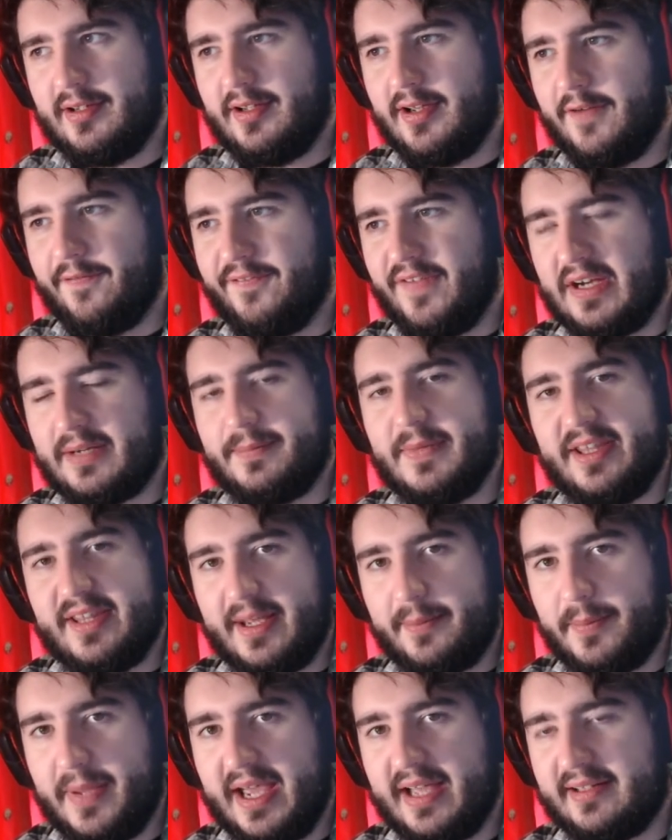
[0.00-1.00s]
affect me
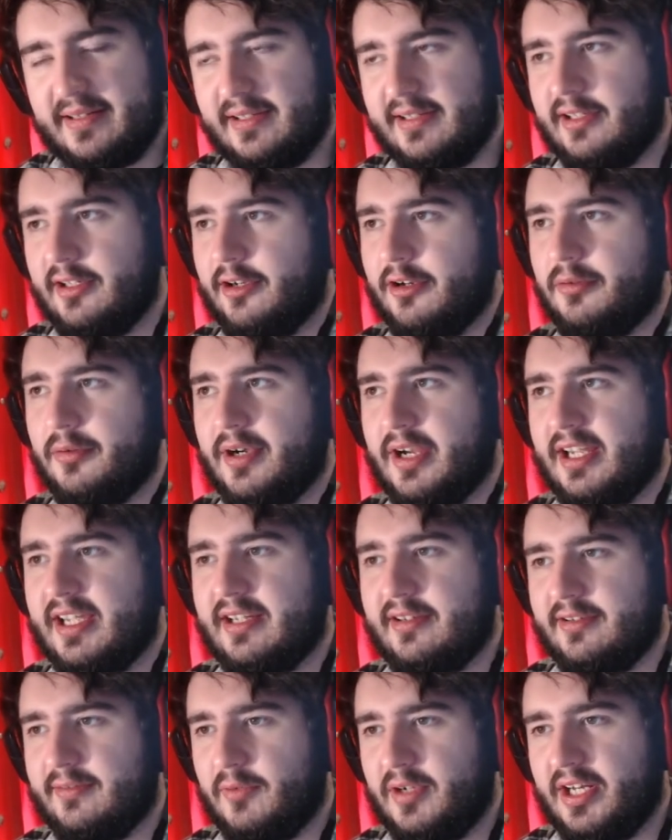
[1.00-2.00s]
that badly, where I
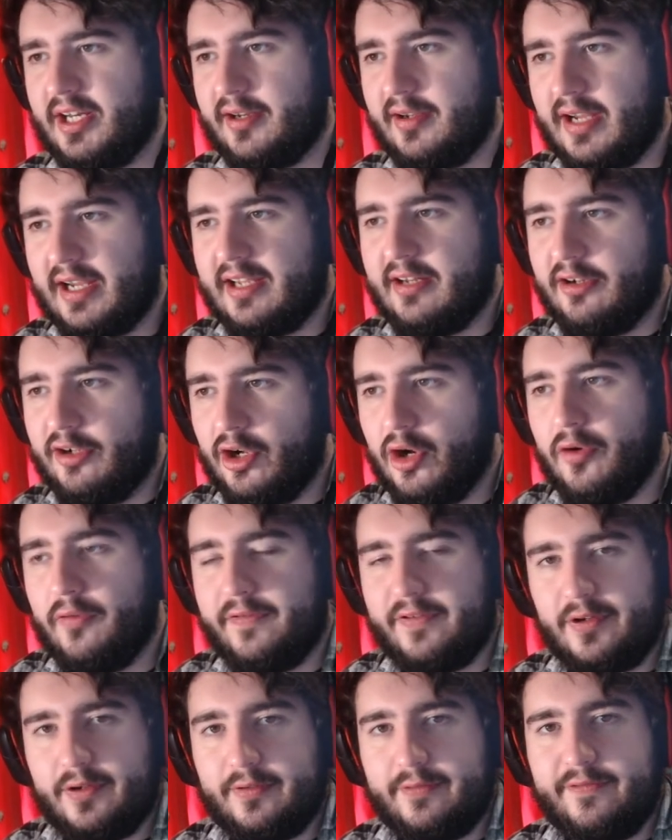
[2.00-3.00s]
can go
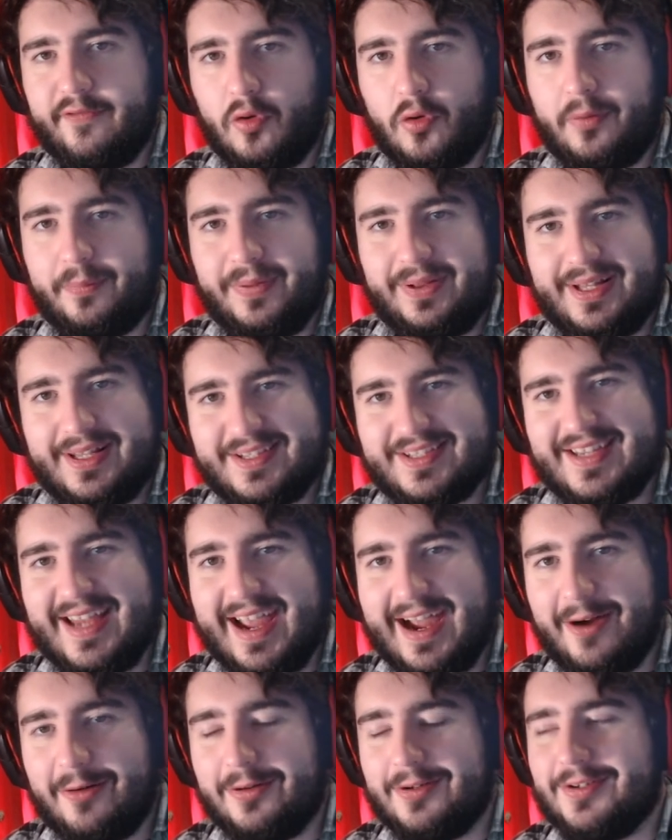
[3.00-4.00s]
for 4+
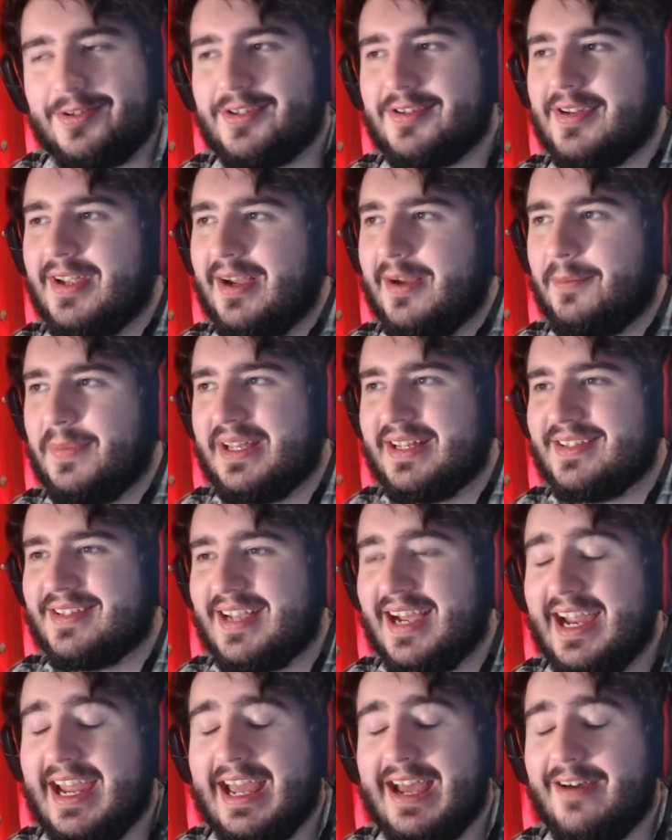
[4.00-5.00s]
hours because
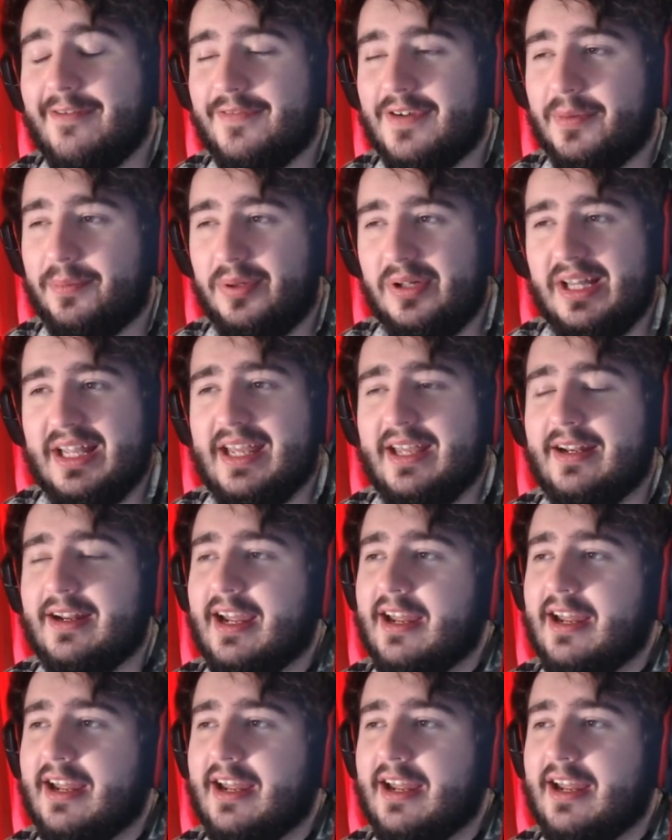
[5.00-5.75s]
I have a plan.